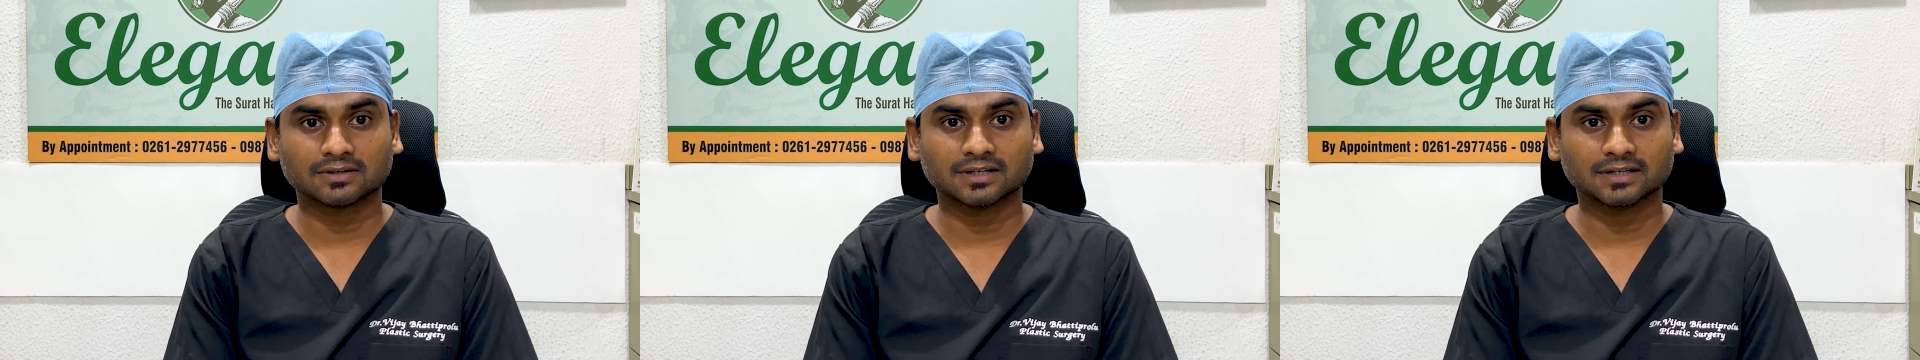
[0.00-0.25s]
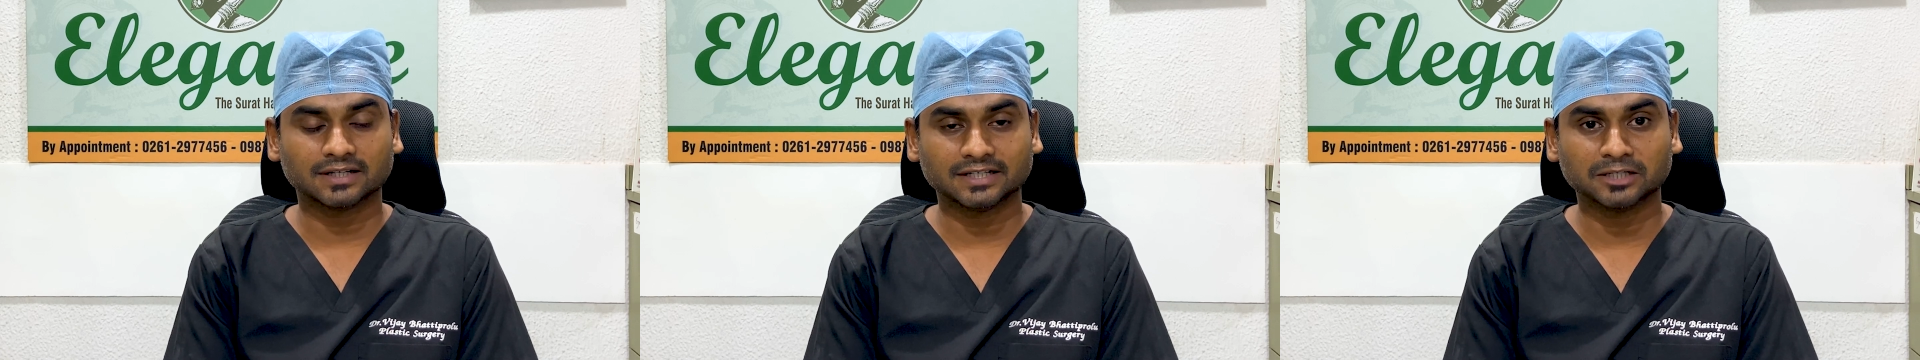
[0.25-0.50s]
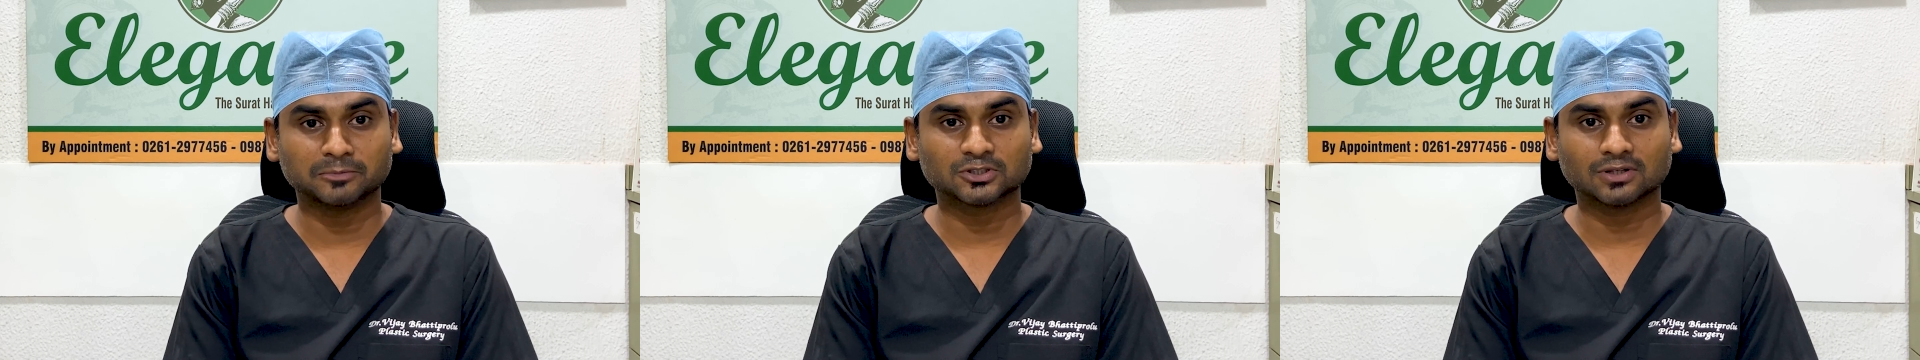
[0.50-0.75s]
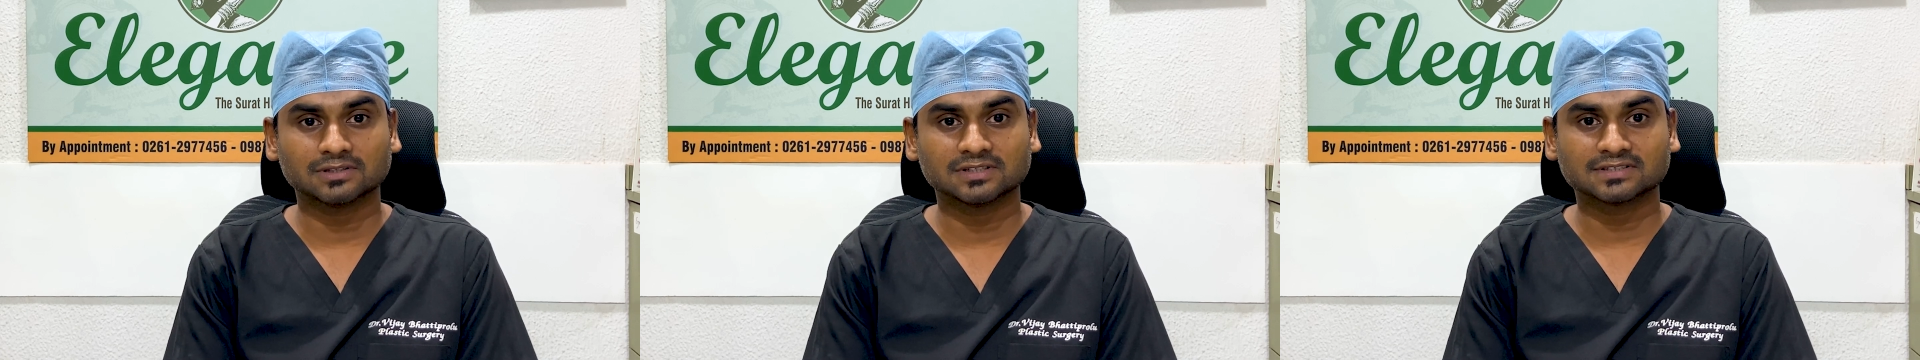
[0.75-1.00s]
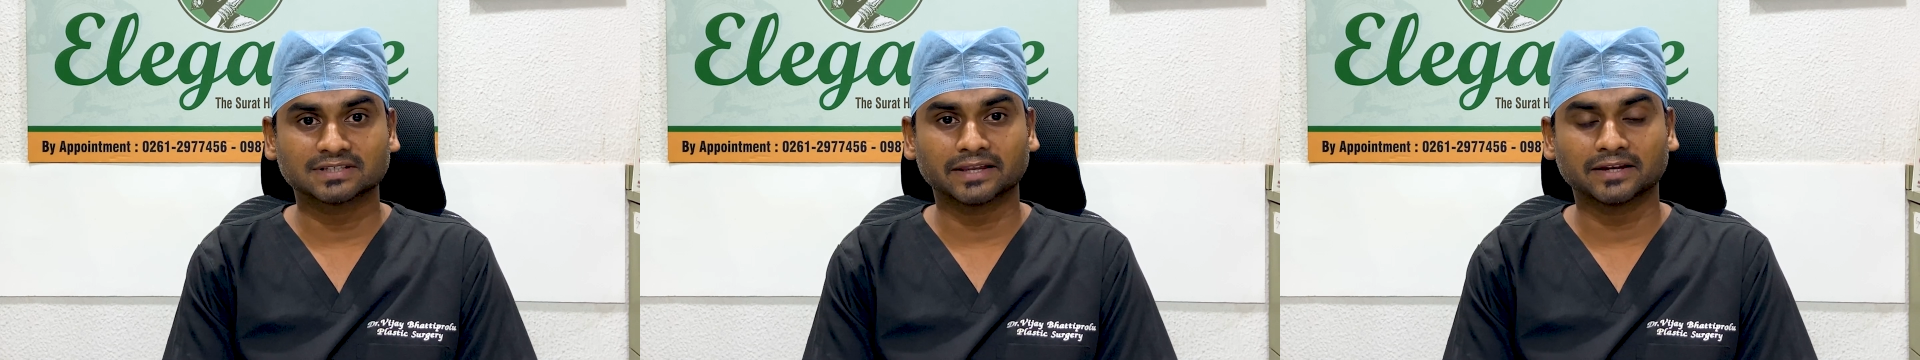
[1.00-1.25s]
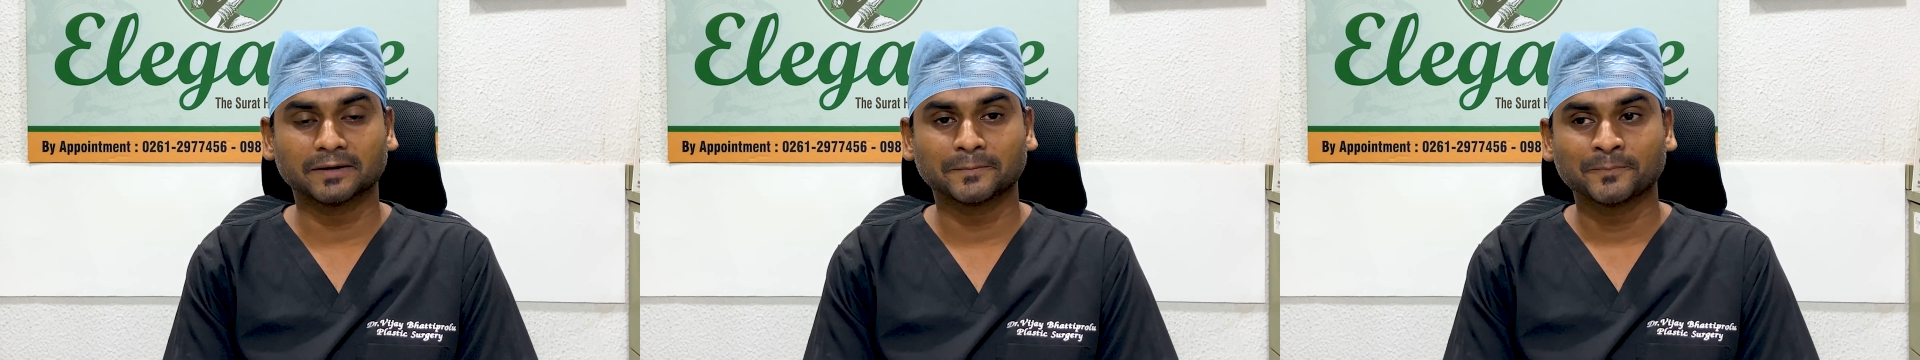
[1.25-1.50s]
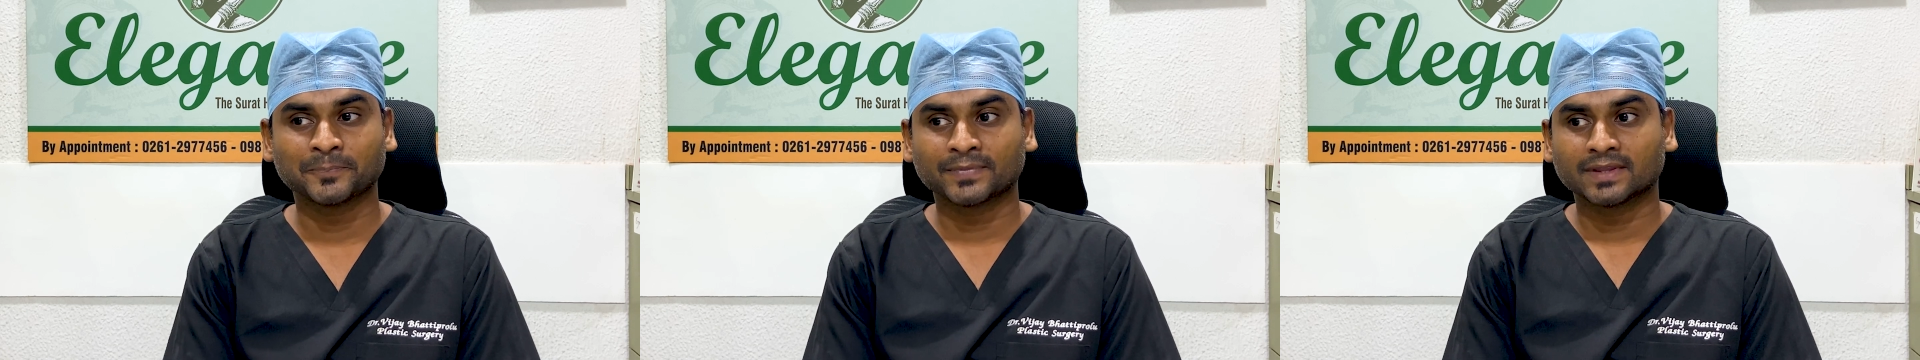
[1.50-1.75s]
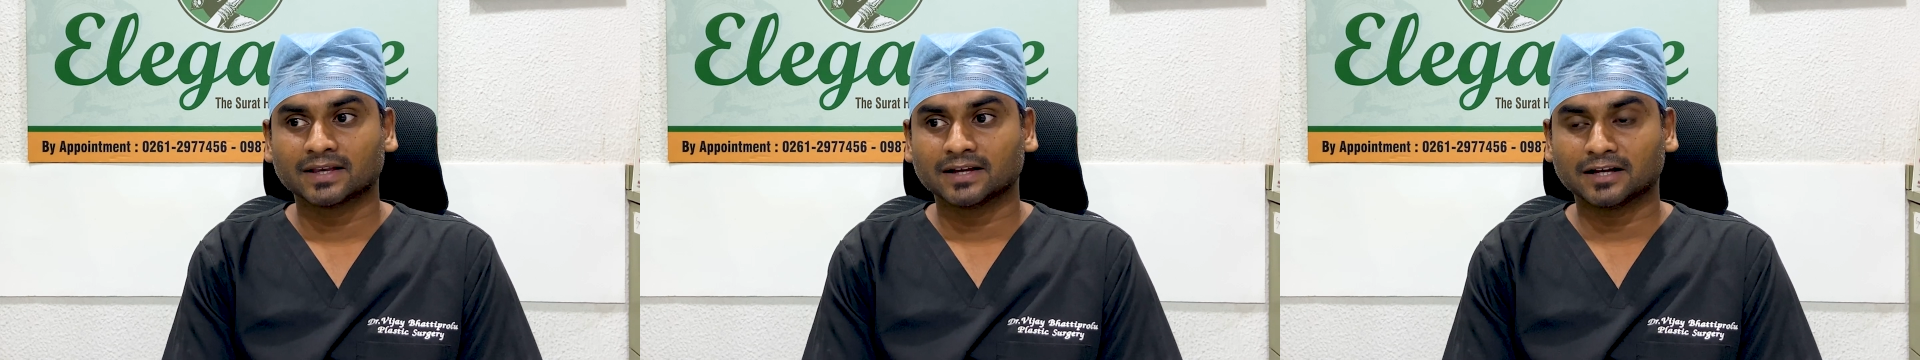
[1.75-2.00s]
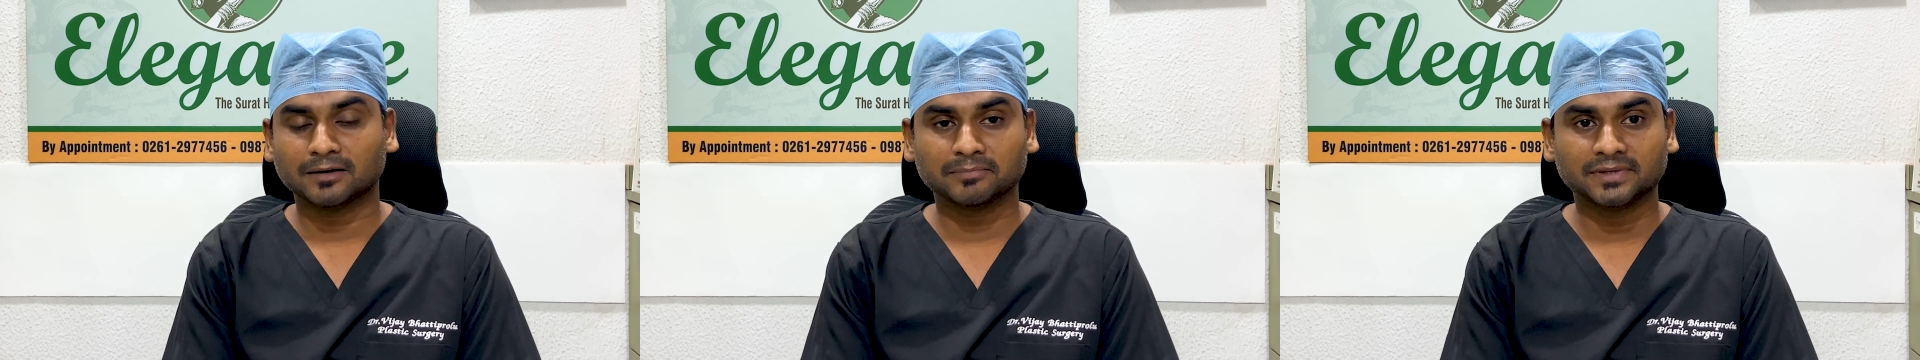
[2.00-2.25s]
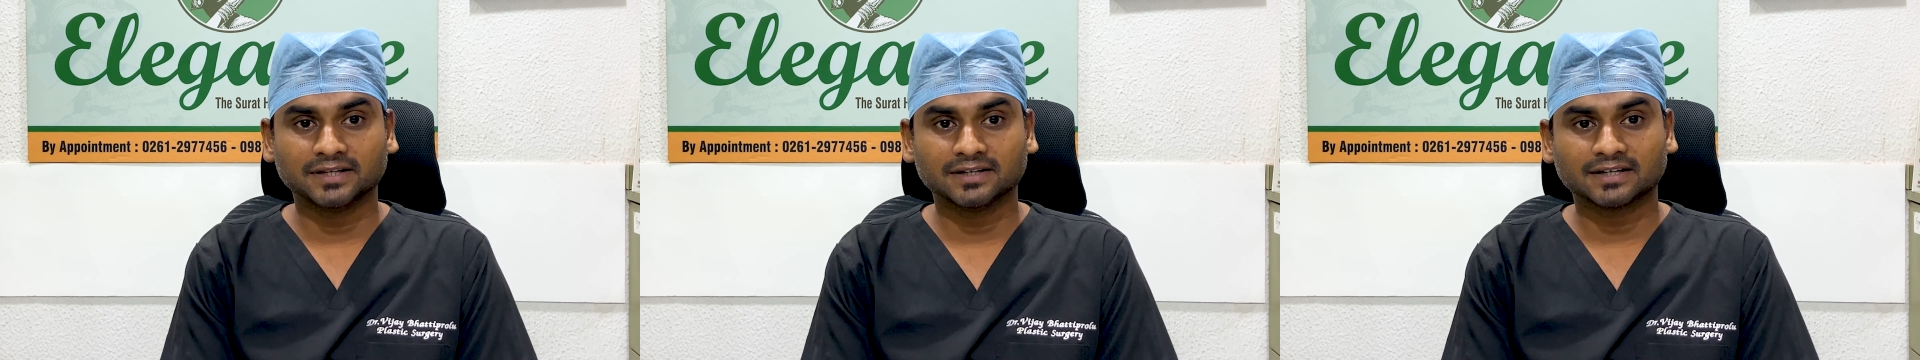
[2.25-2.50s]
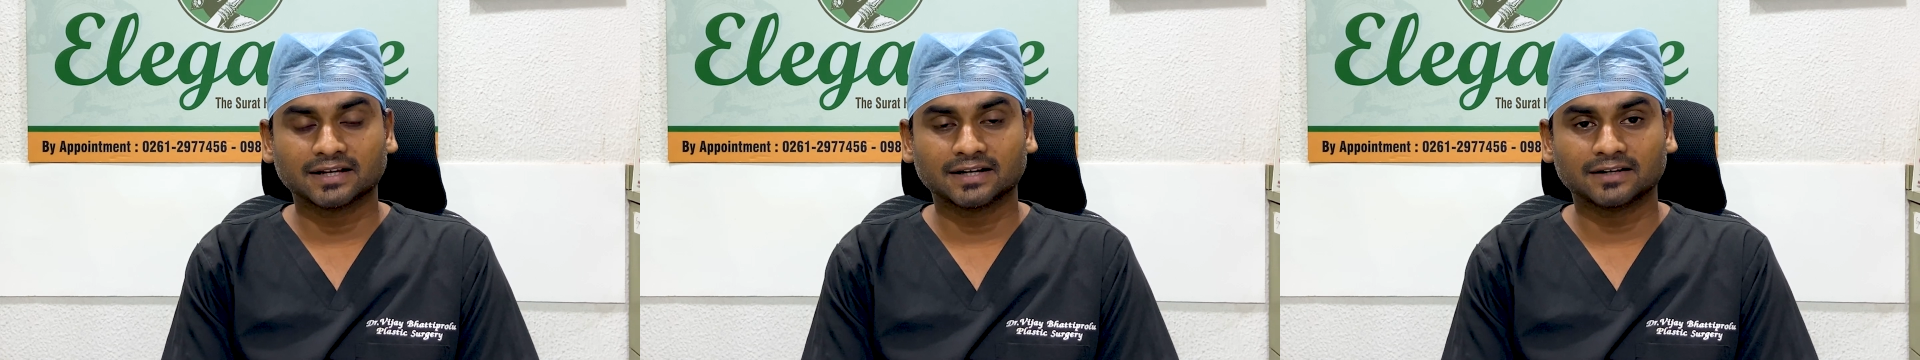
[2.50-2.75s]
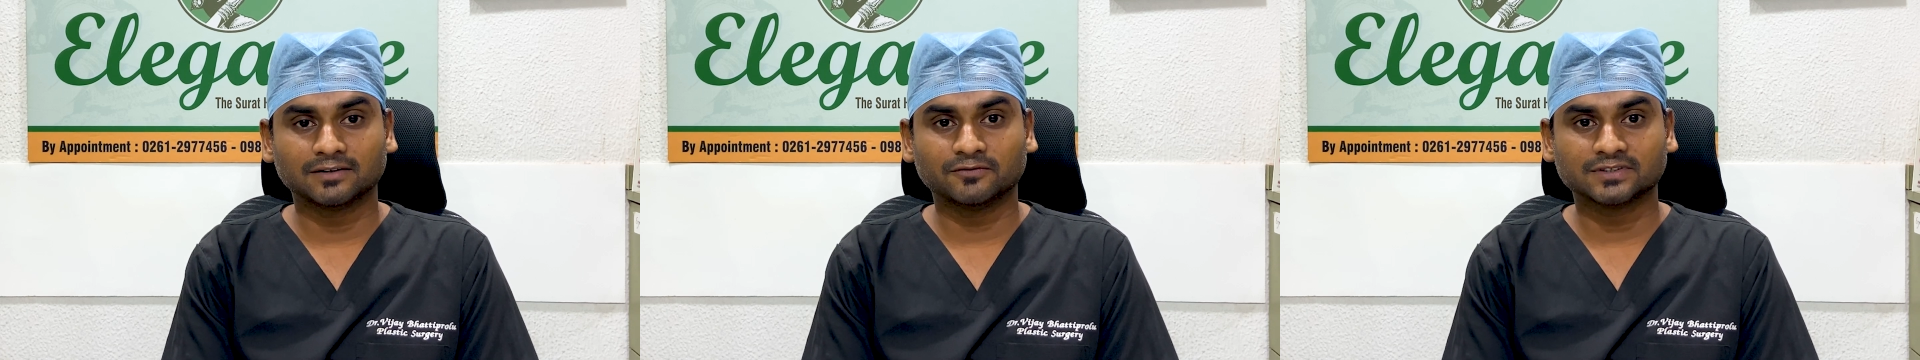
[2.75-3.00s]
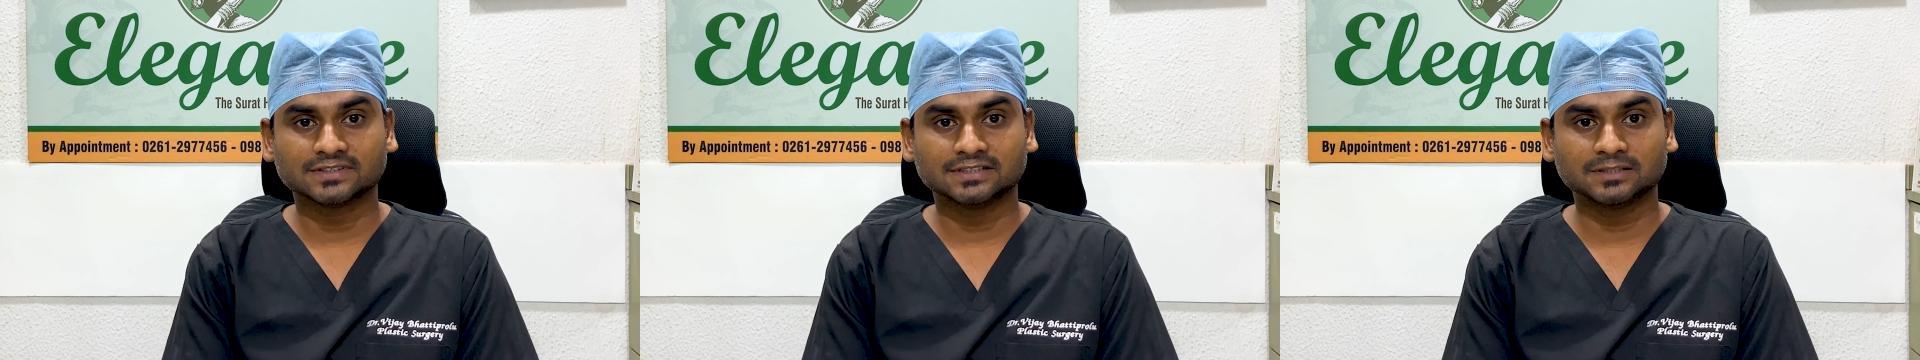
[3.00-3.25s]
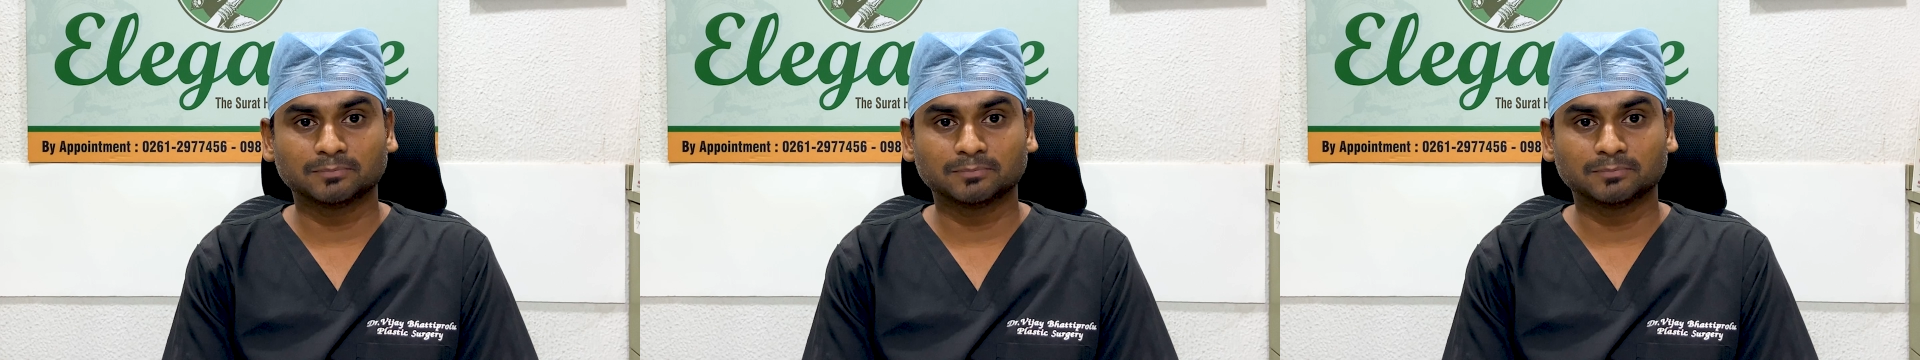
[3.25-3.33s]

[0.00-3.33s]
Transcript: a dermatologist can come here and visit the